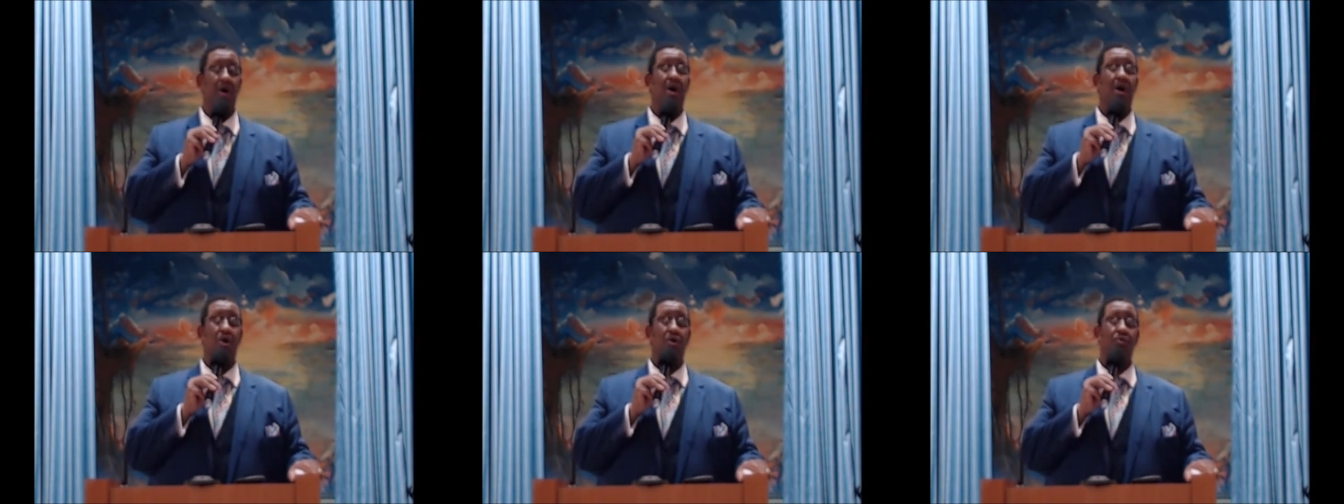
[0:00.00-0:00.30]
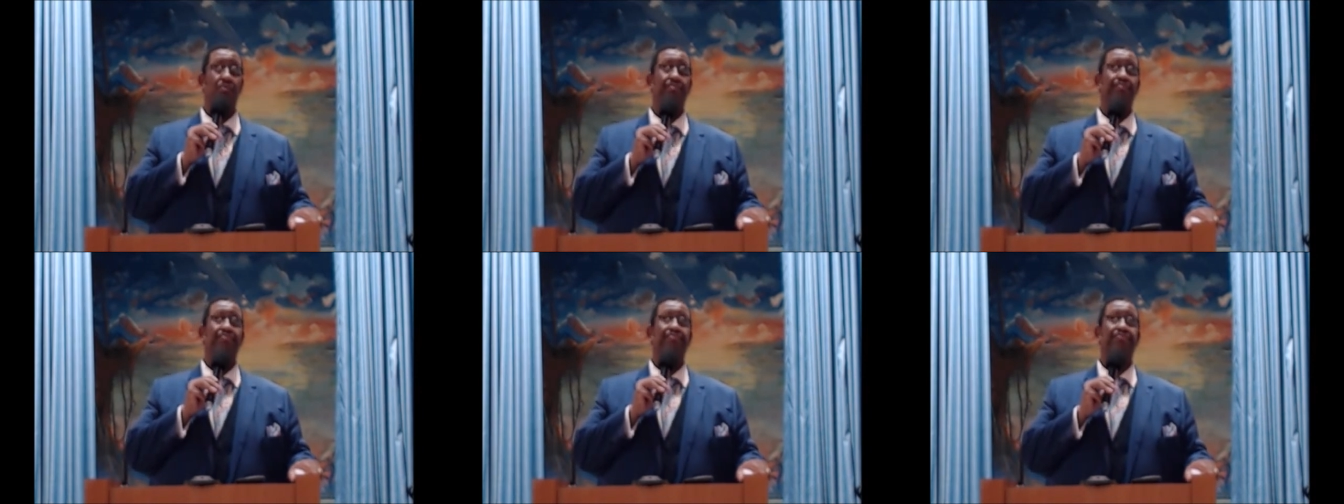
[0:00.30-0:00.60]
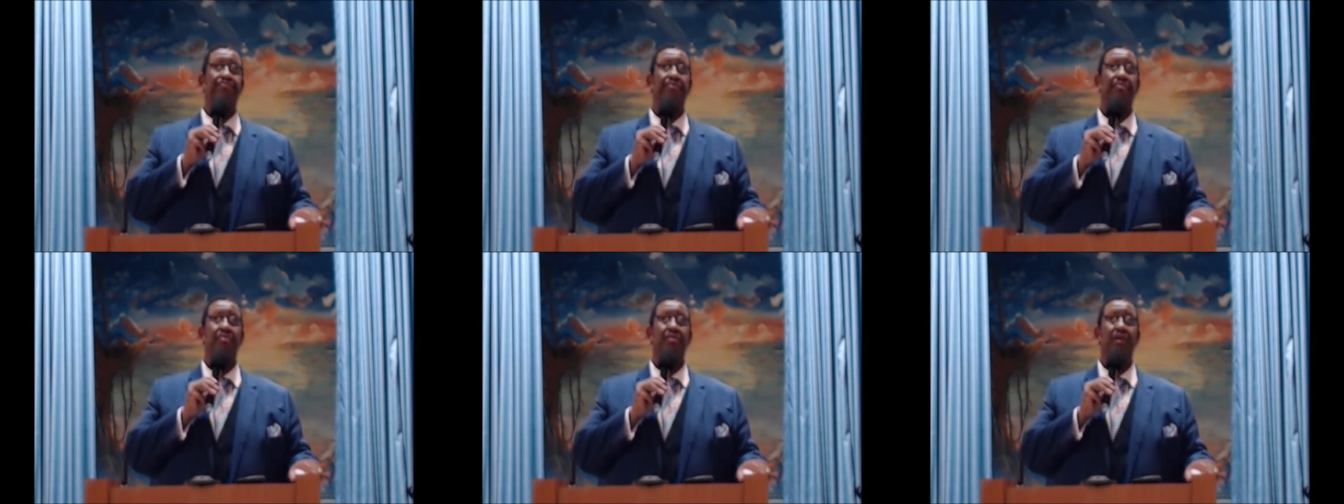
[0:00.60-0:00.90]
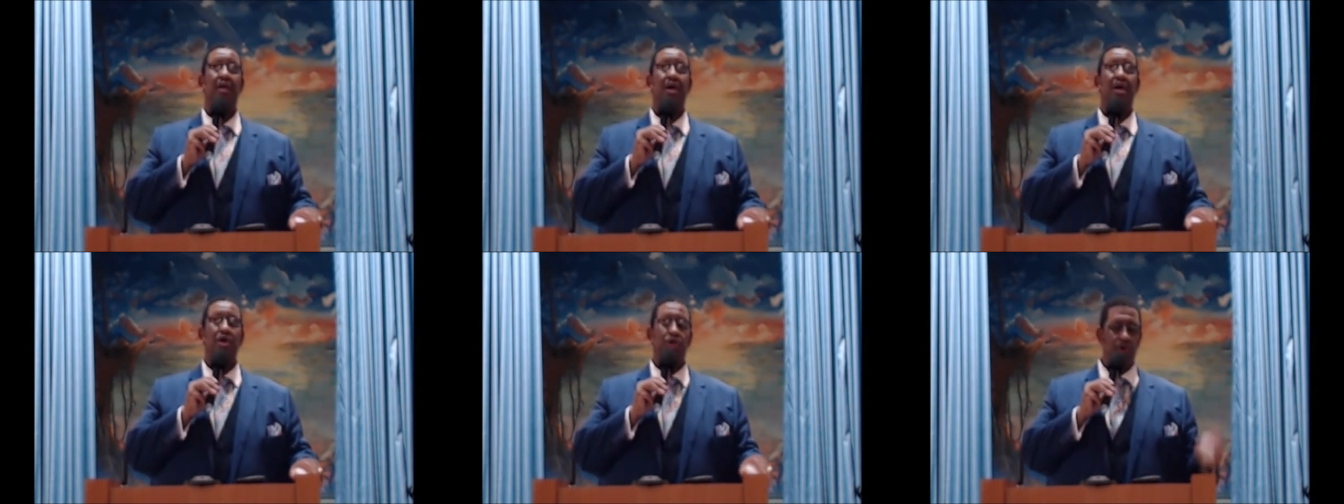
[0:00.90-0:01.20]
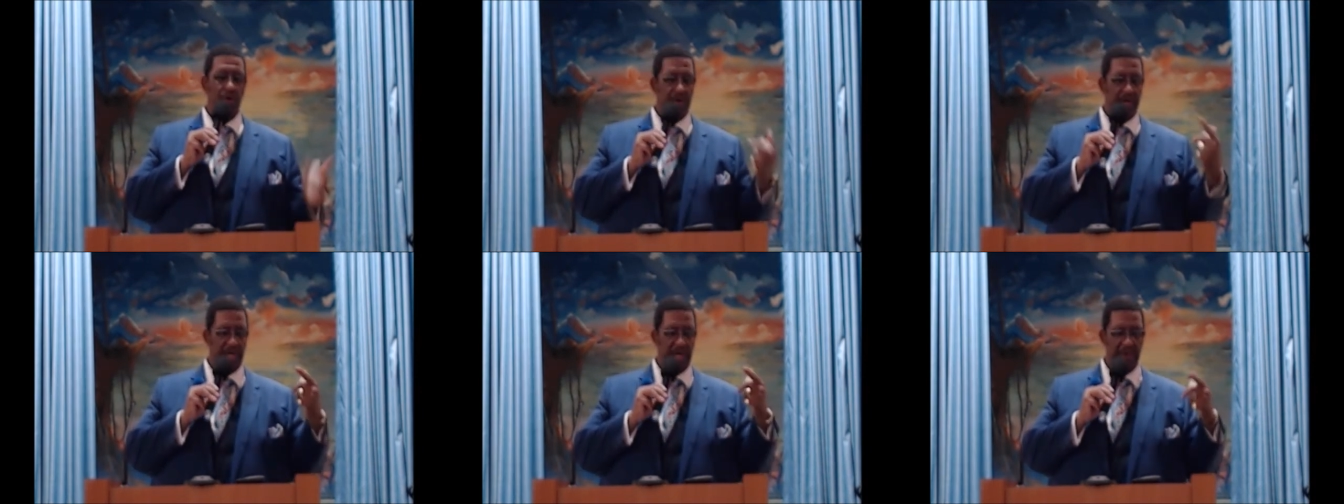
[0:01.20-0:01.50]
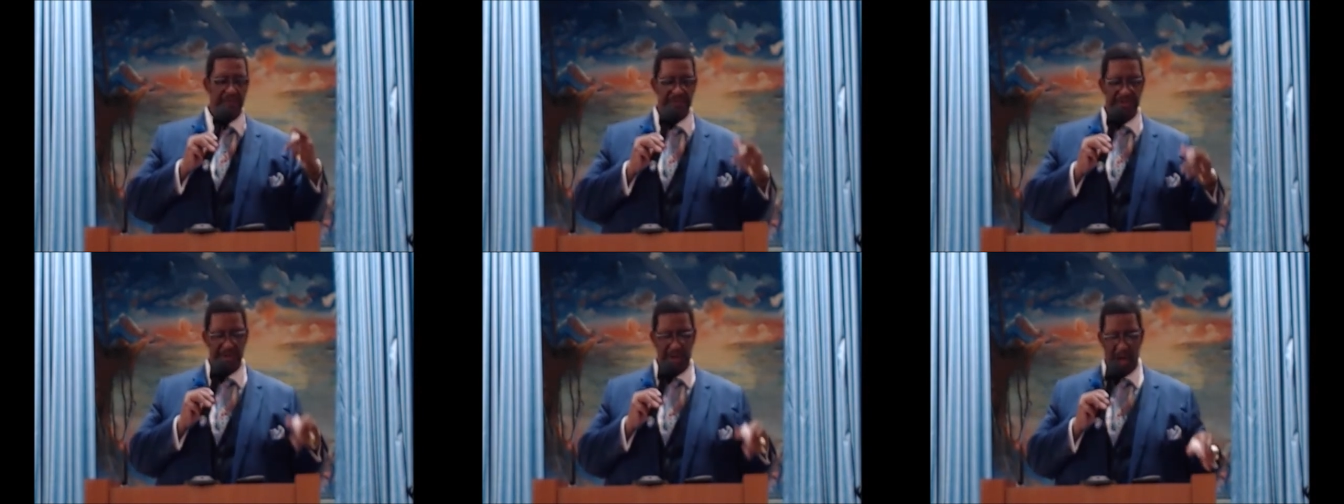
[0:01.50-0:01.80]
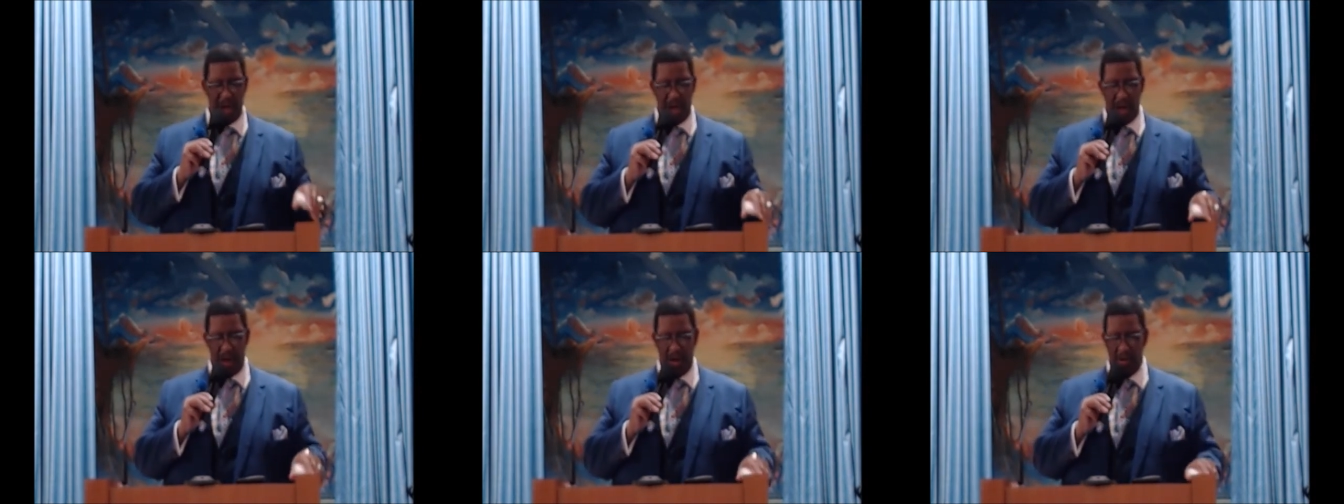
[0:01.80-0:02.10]
home. You can give us a
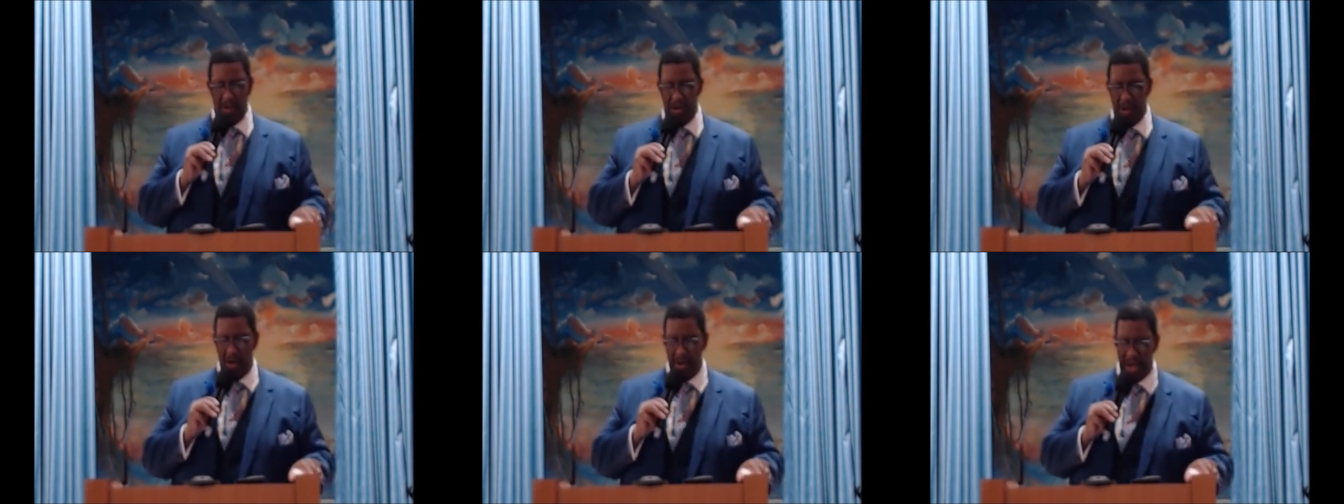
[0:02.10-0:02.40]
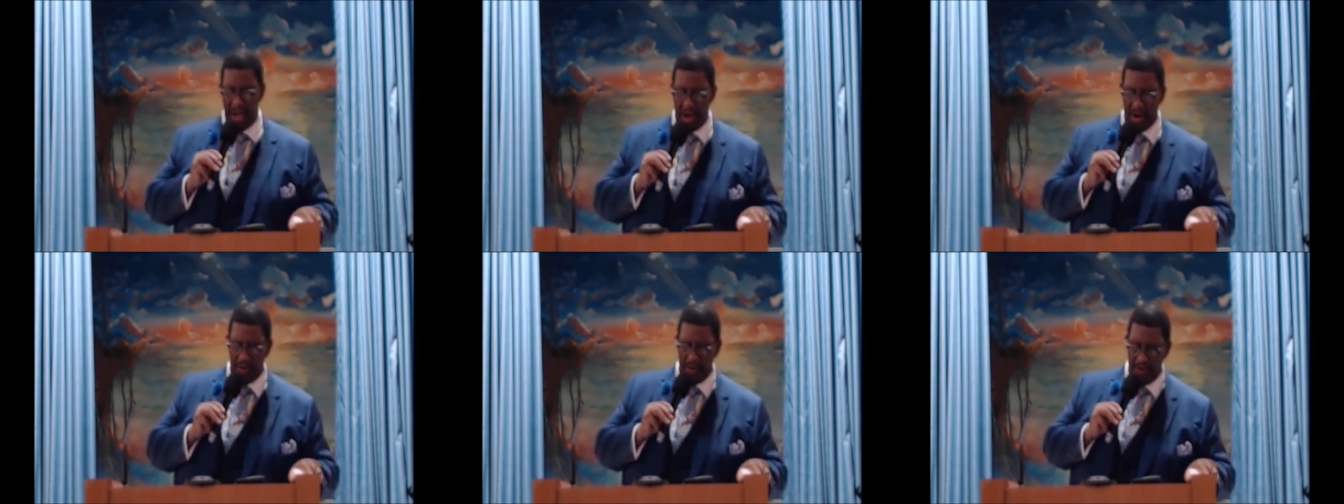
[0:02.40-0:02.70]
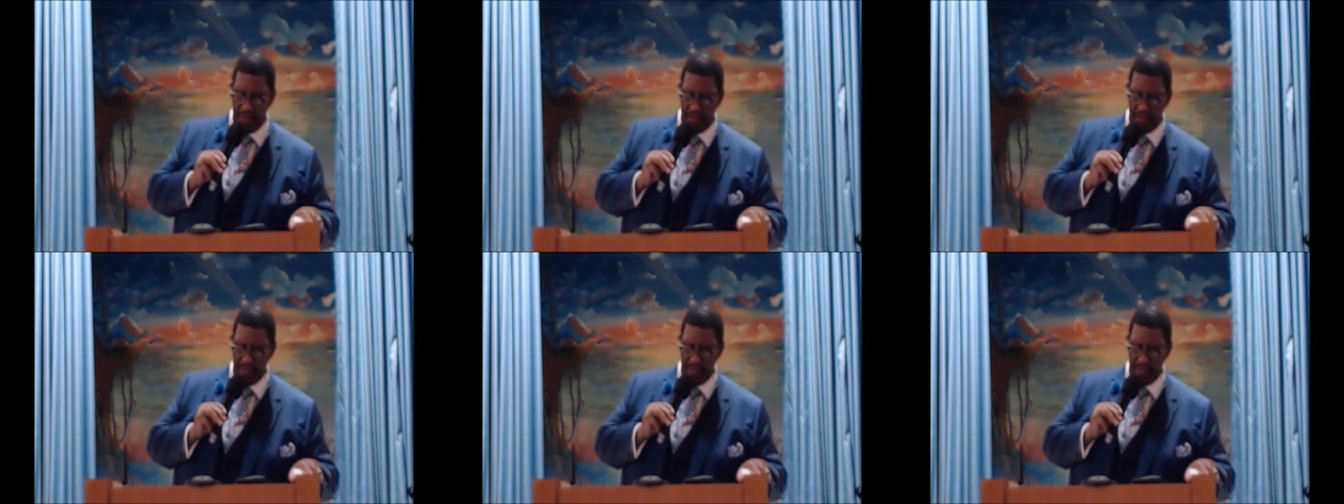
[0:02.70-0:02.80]
call on our